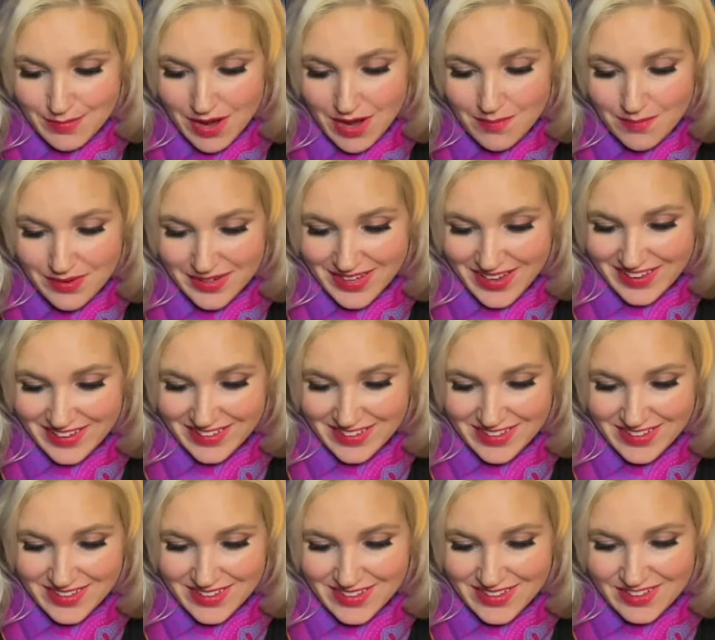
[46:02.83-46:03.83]
up again.
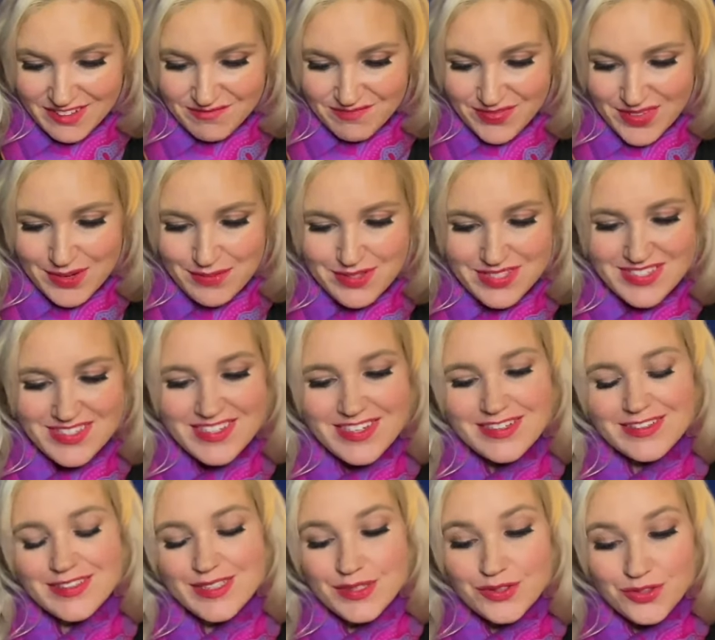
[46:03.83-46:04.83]
It was
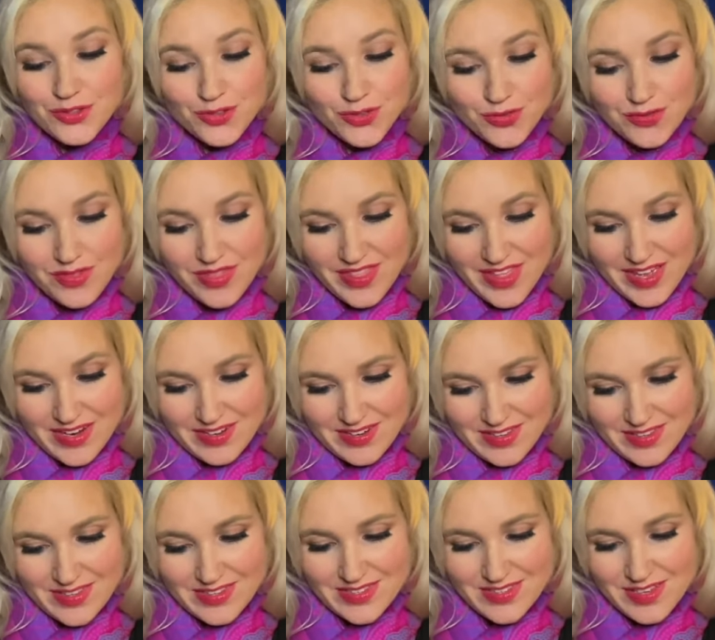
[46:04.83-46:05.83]
nearly noon then.
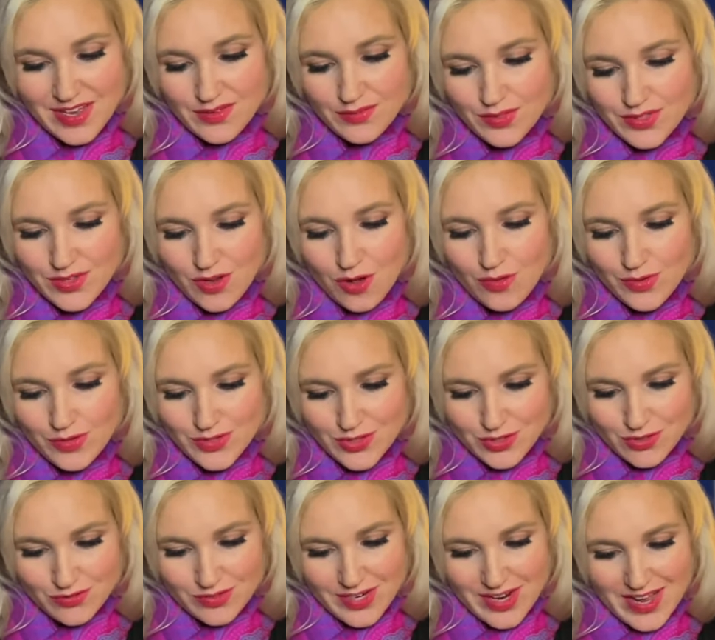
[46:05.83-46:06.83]
The sun was almost
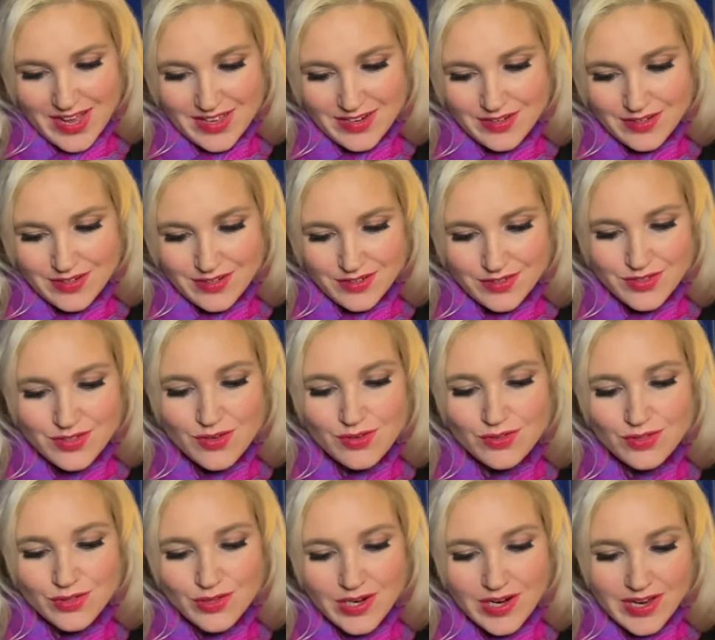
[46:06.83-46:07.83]
overhead. So
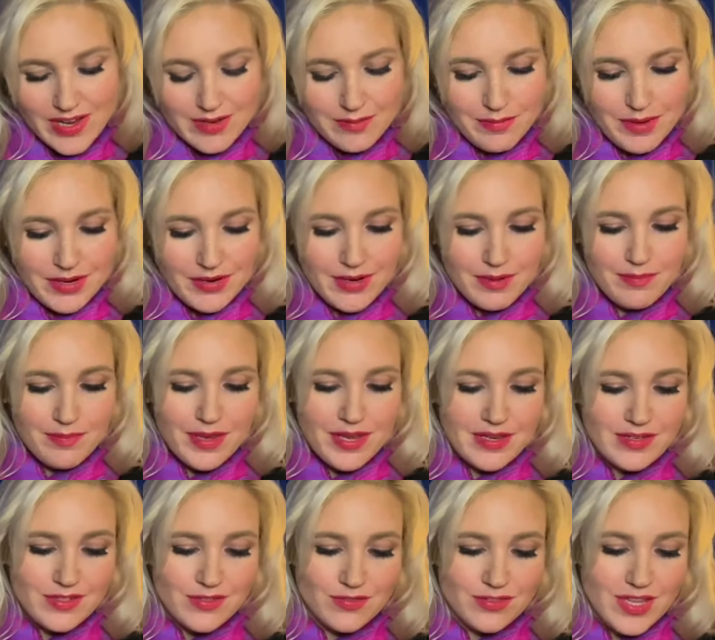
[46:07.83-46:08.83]
Laura and Mary
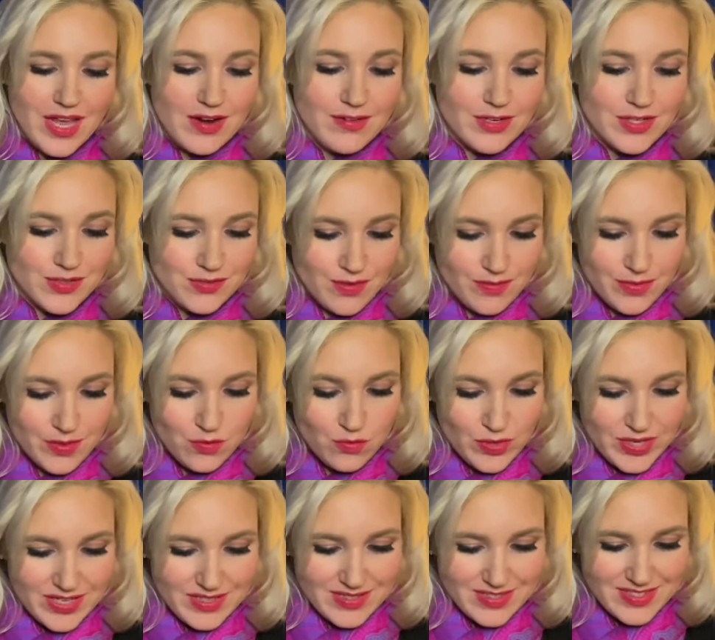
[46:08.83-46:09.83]
picked flowers from the
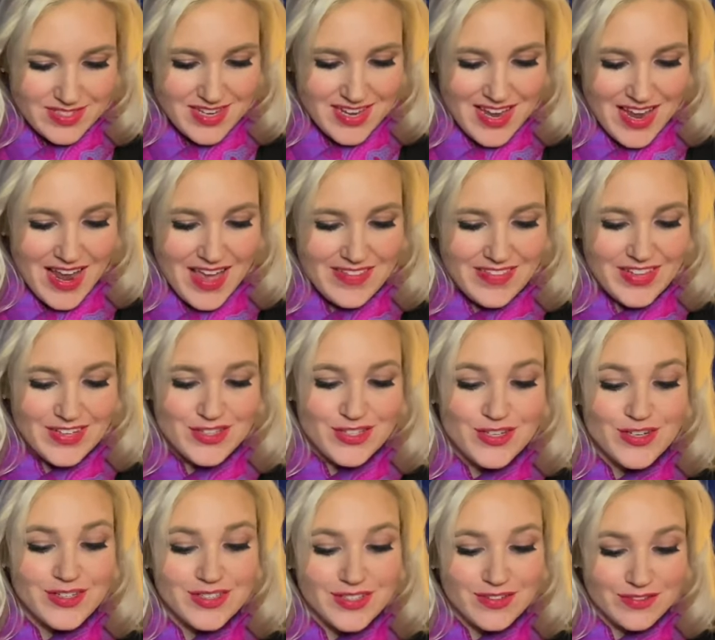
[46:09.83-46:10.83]
weeds, and they
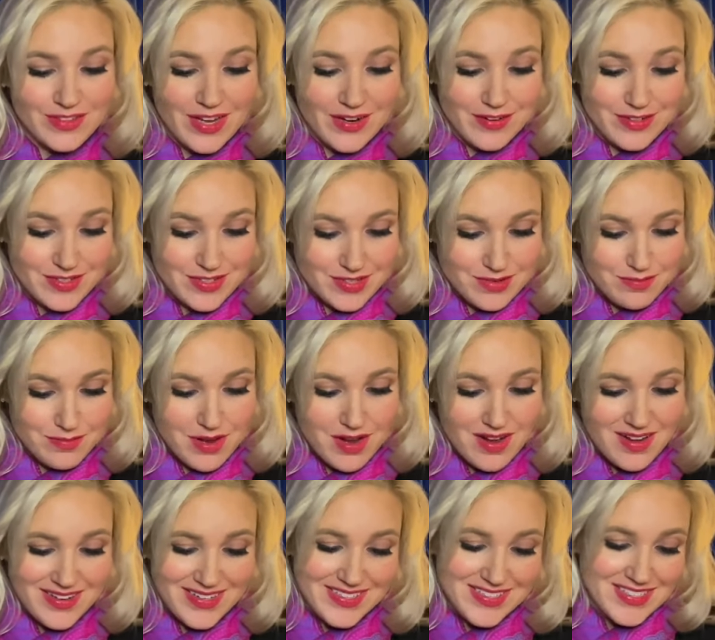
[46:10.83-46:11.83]
took the flowers to
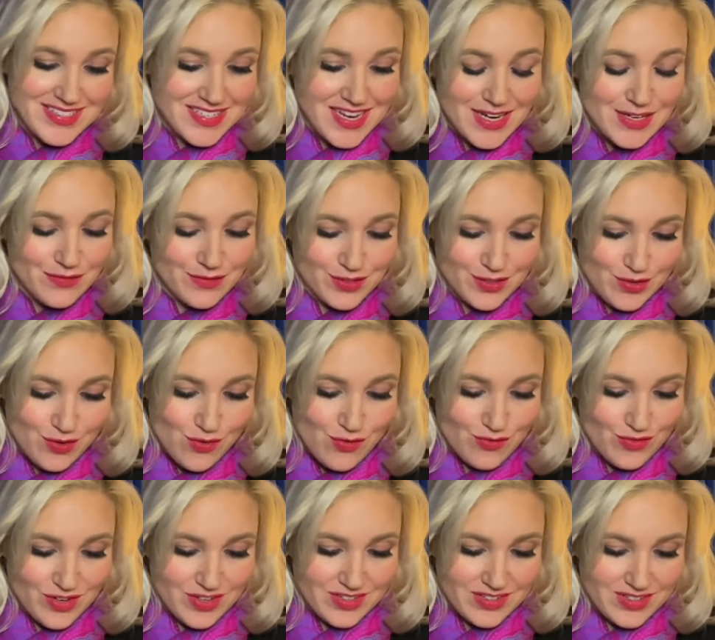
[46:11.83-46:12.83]
Ma instead of a
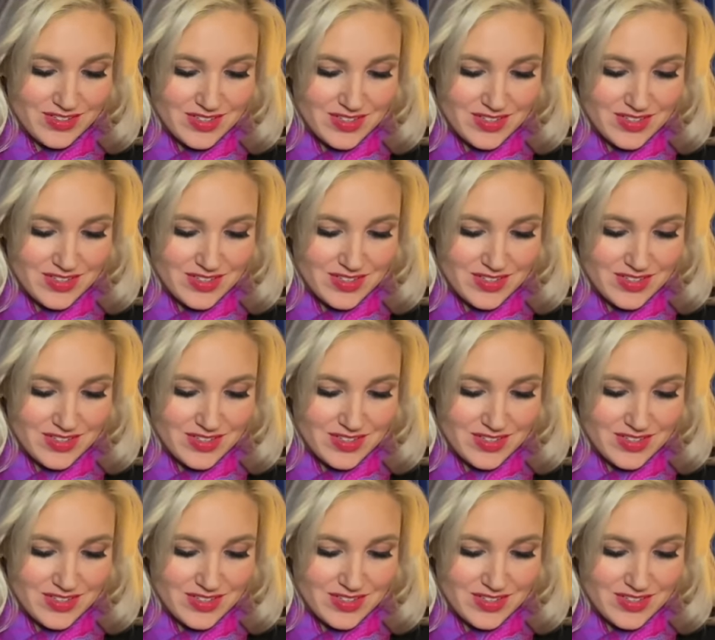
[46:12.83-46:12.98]
gopher.